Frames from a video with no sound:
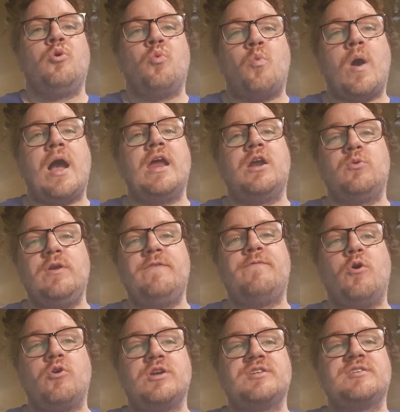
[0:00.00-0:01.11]
Why are we
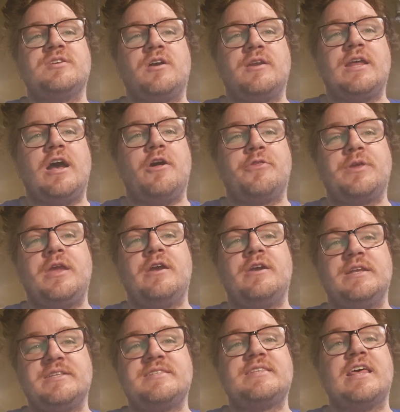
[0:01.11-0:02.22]
focusing on healthcare
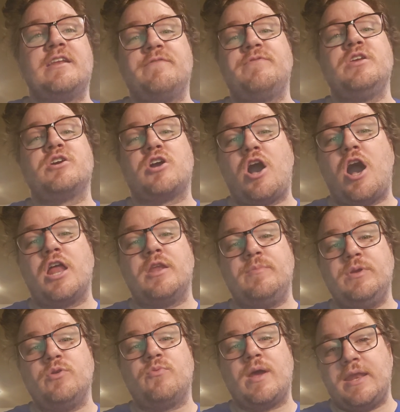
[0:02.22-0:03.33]
instead of the
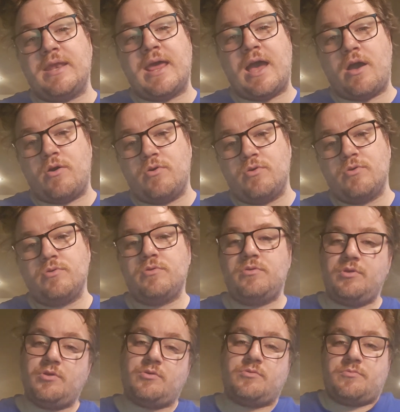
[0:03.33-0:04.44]
economy right now?
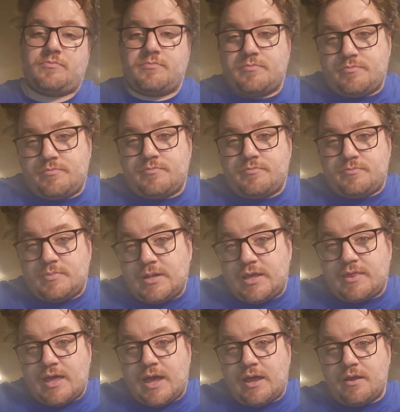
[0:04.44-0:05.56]
Like
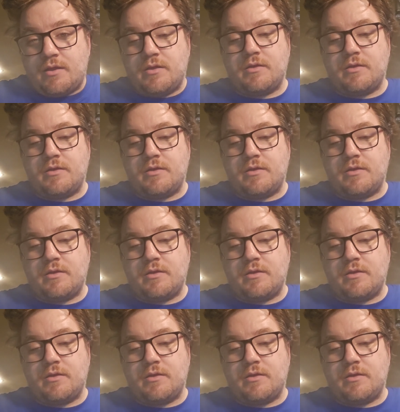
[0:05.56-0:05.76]
that.